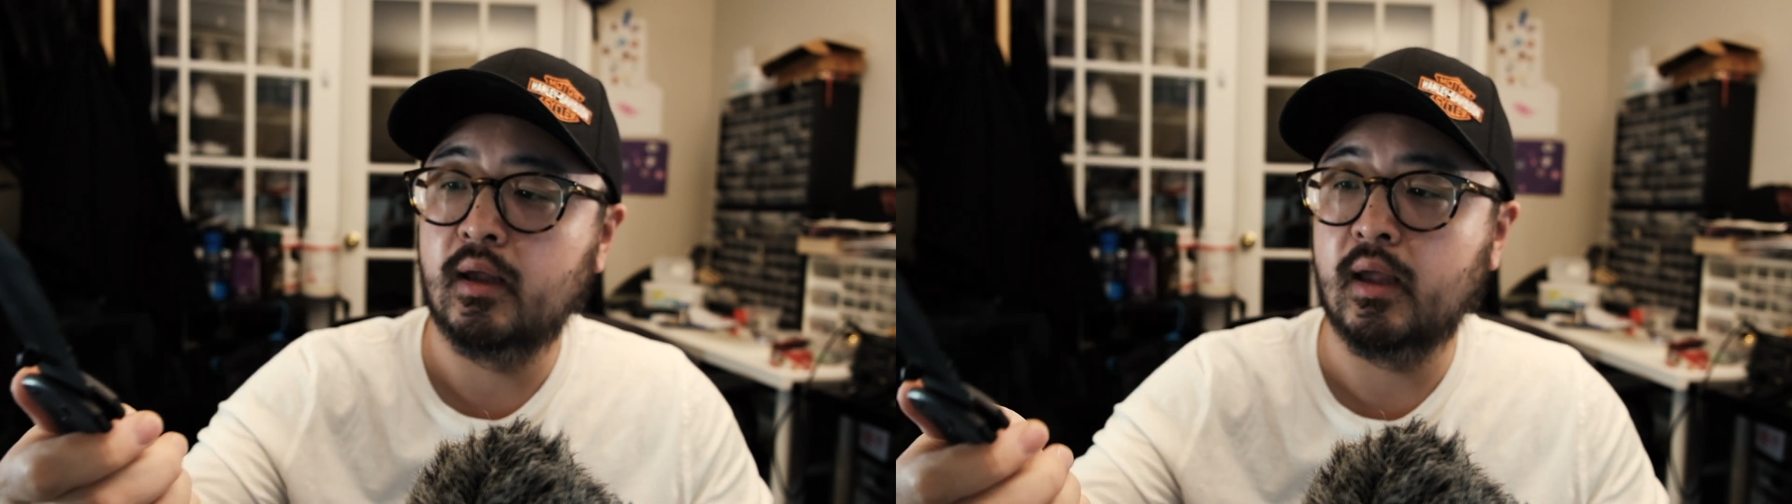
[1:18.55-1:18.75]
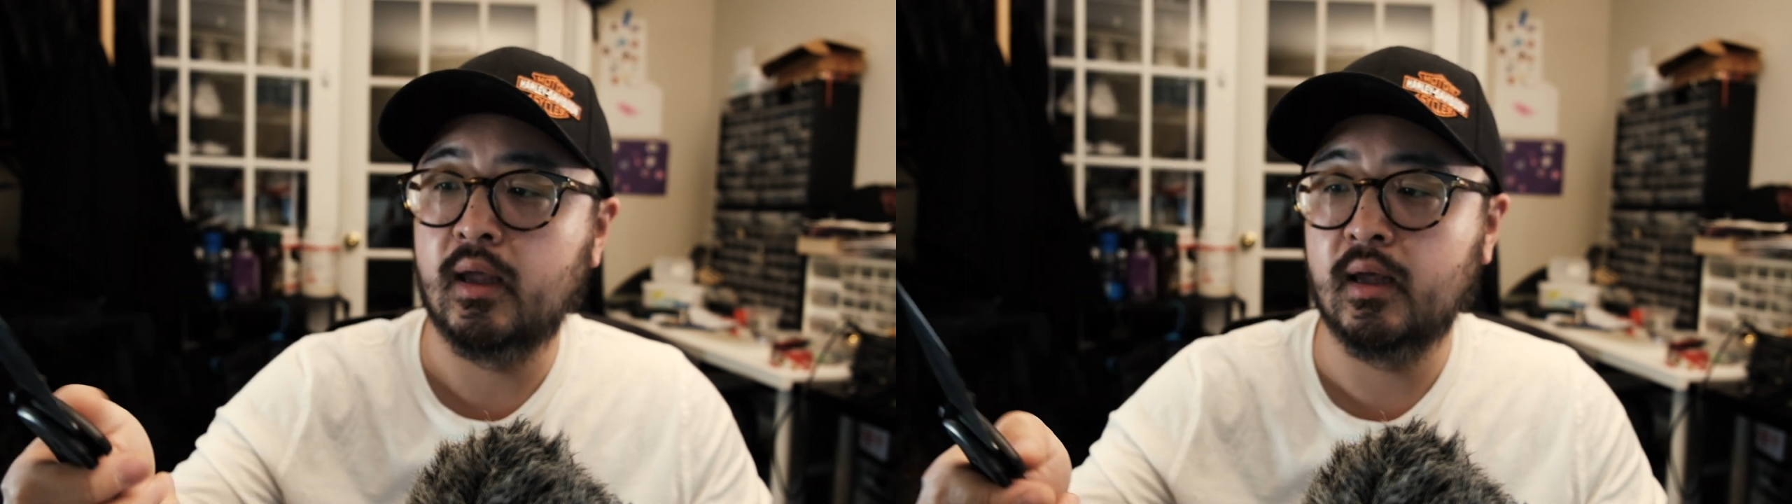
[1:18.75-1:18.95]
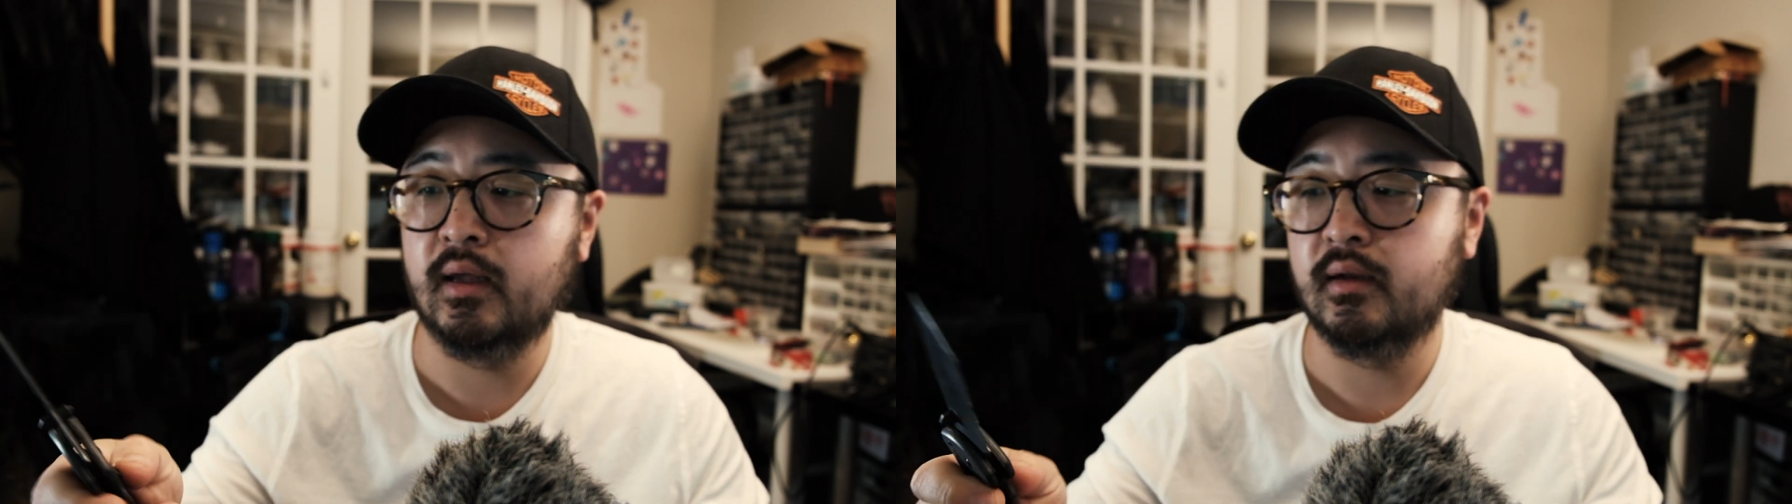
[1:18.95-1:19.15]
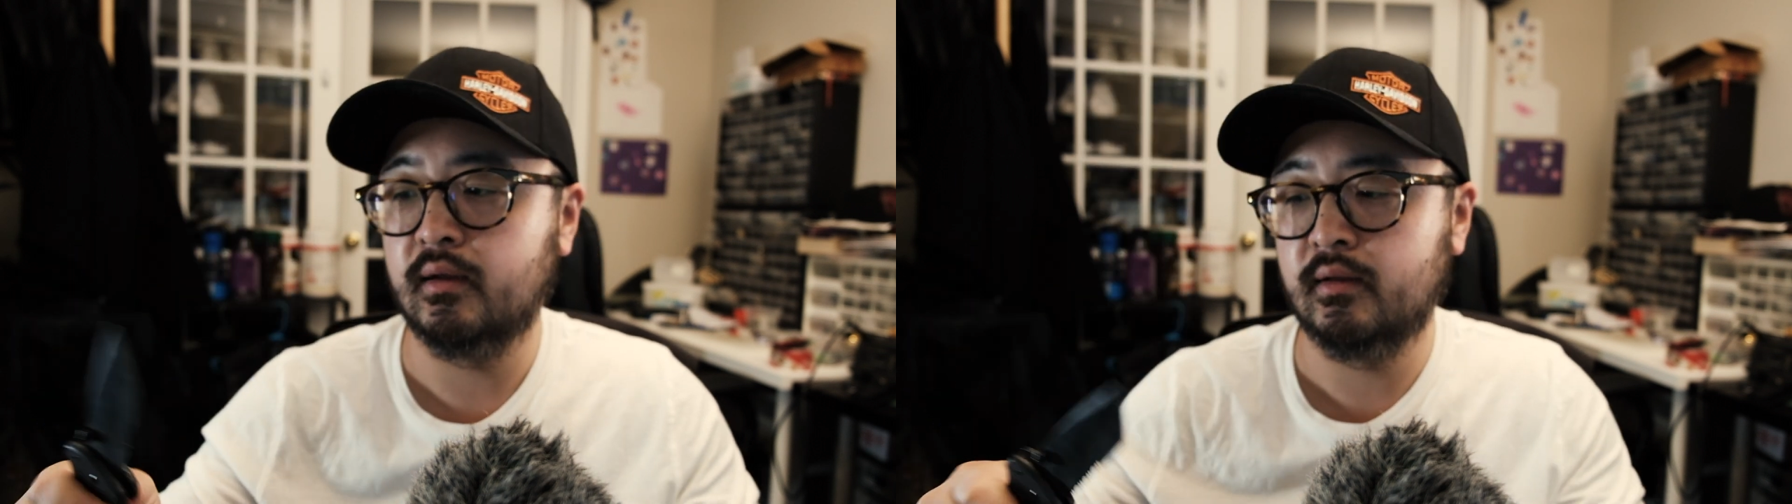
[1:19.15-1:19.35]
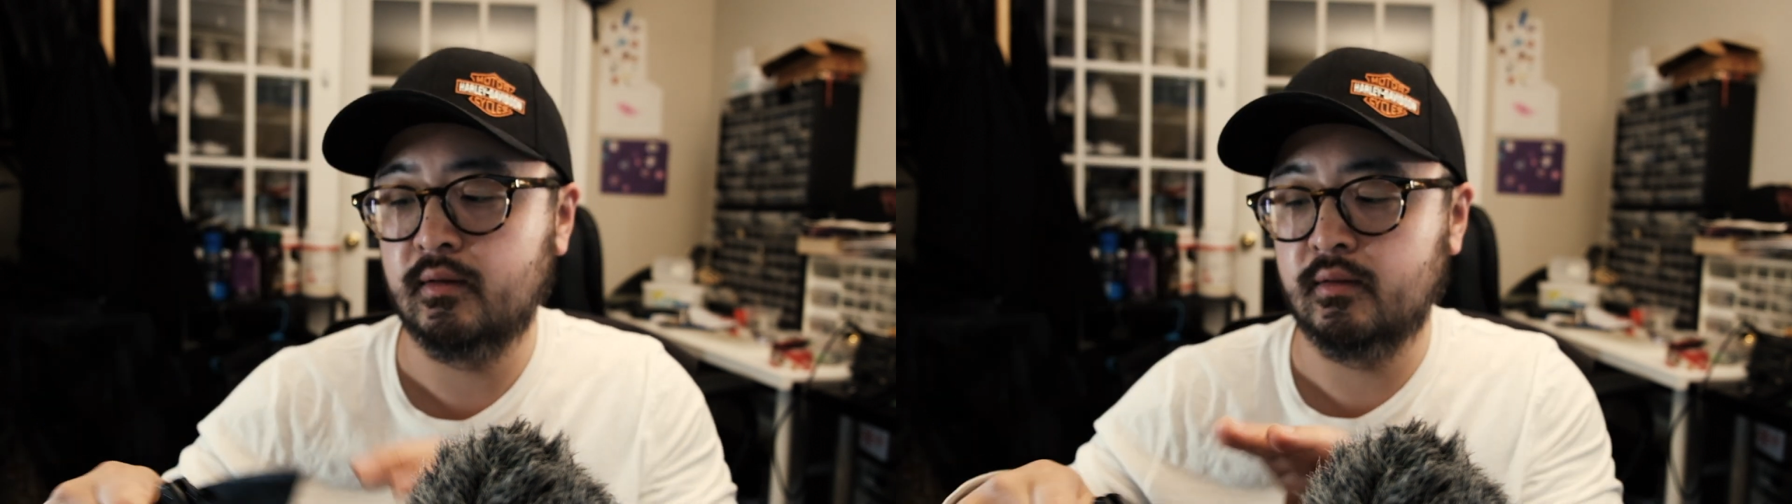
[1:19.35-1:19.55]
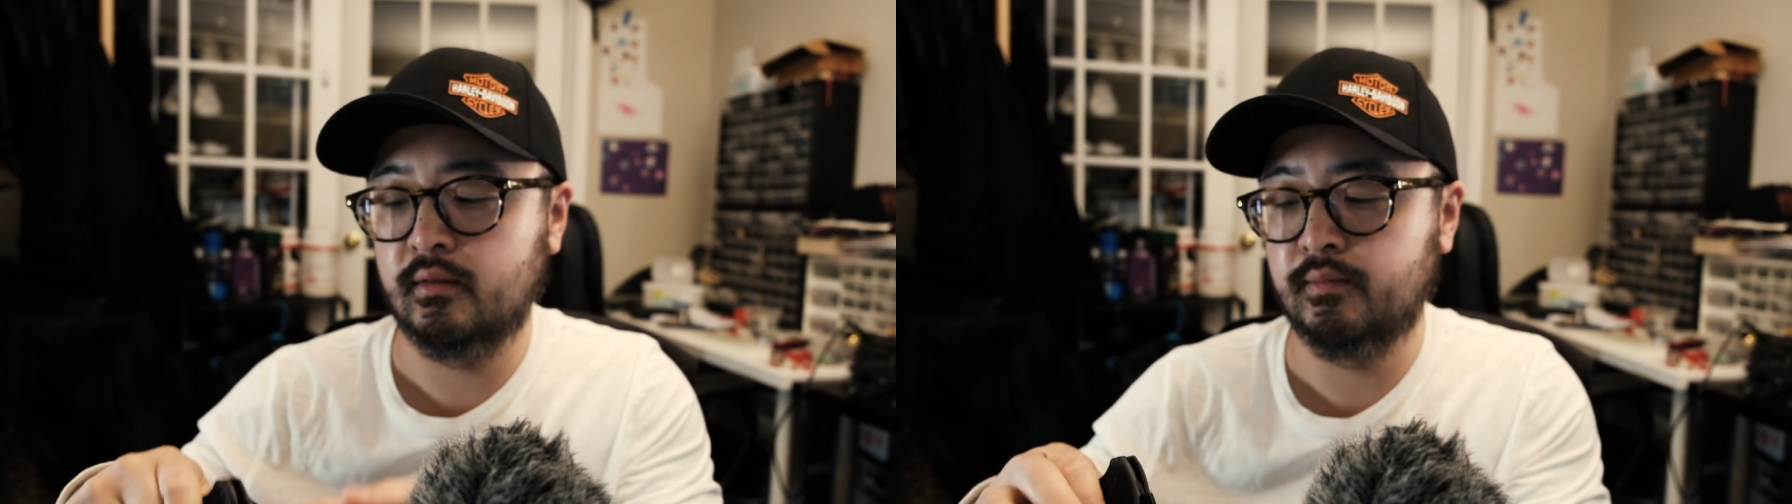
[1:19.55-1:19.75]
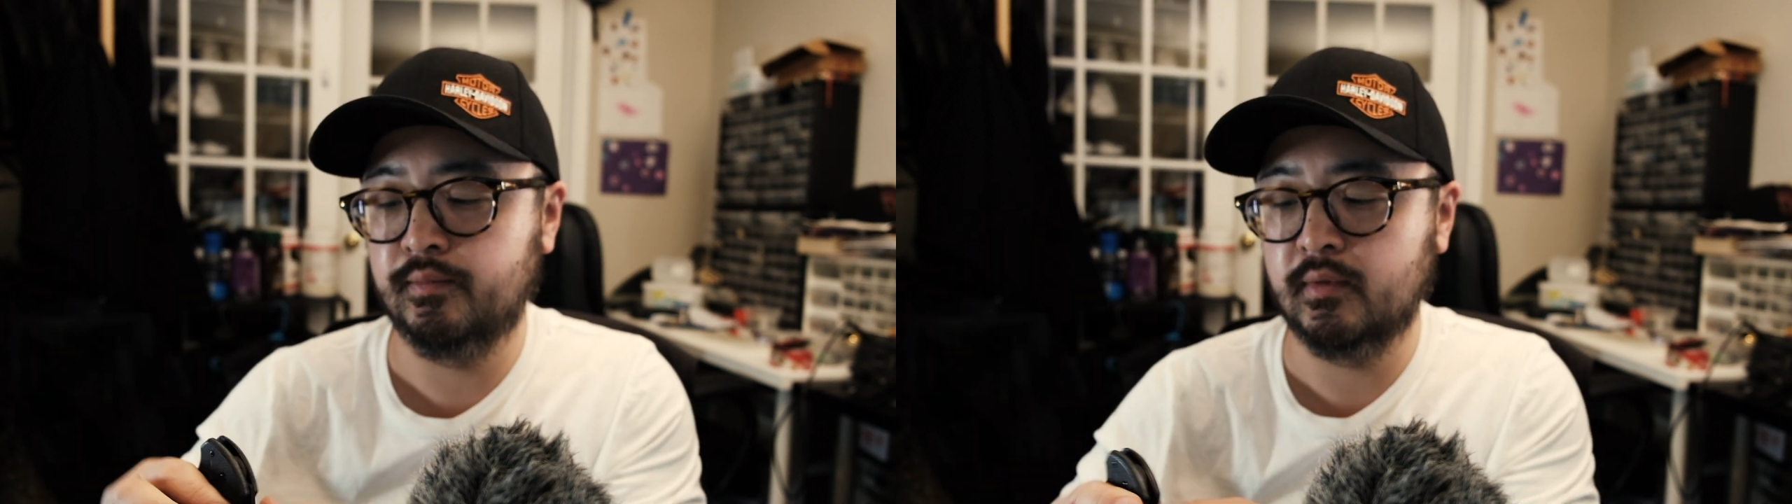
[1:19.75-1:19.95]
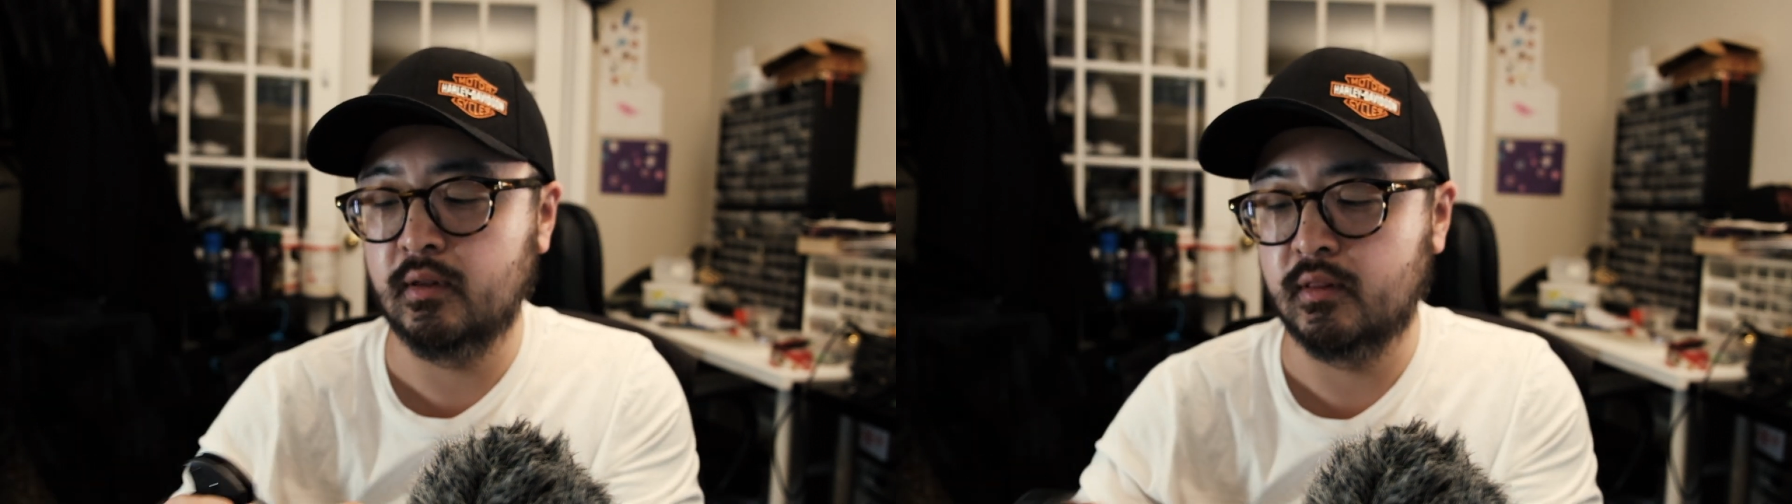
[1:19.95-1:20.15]
and
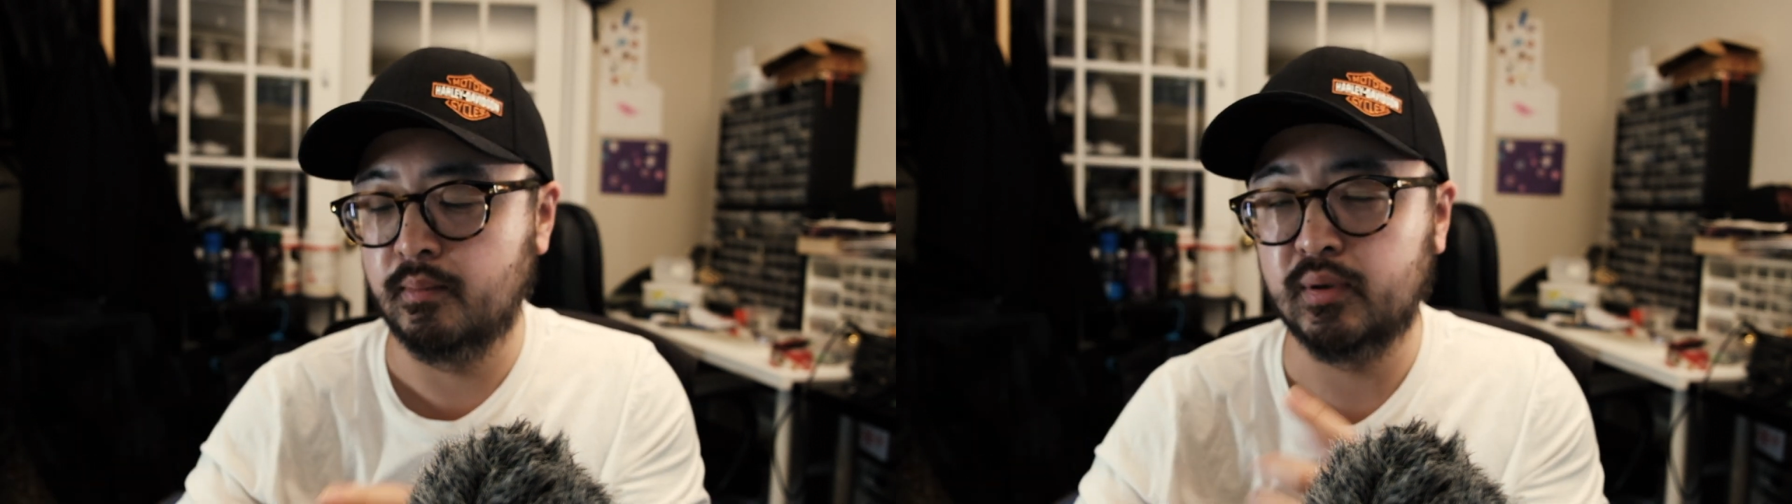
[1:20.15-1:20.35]
the